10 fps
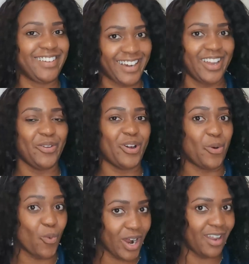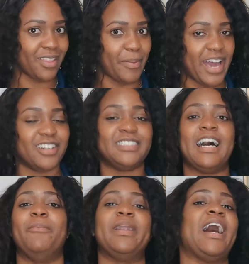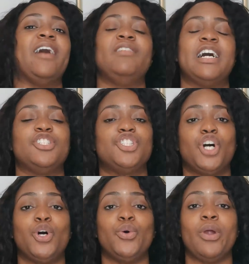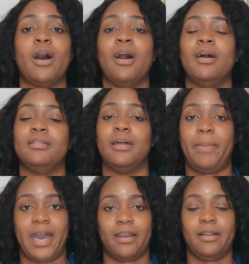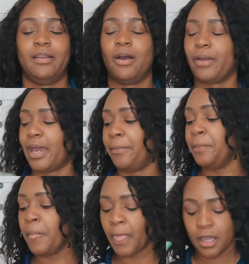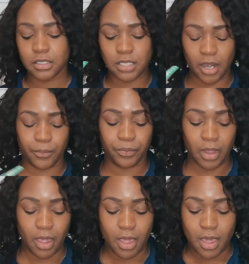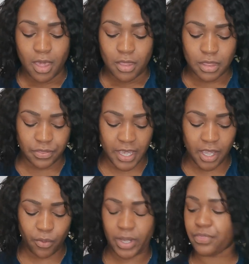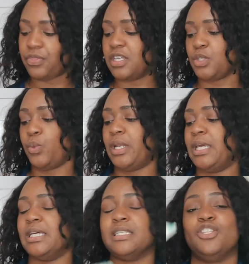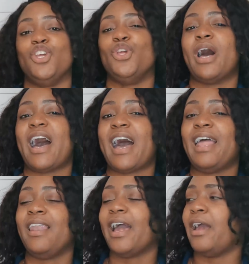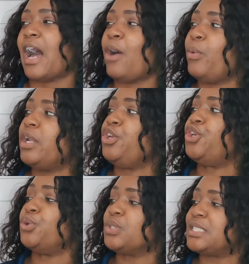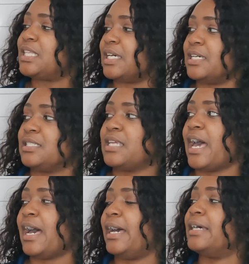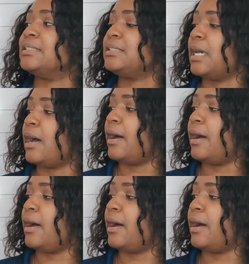cut one of the patterns out, but I have not sewn the pattern, okay? So the thing with this one is I would use this as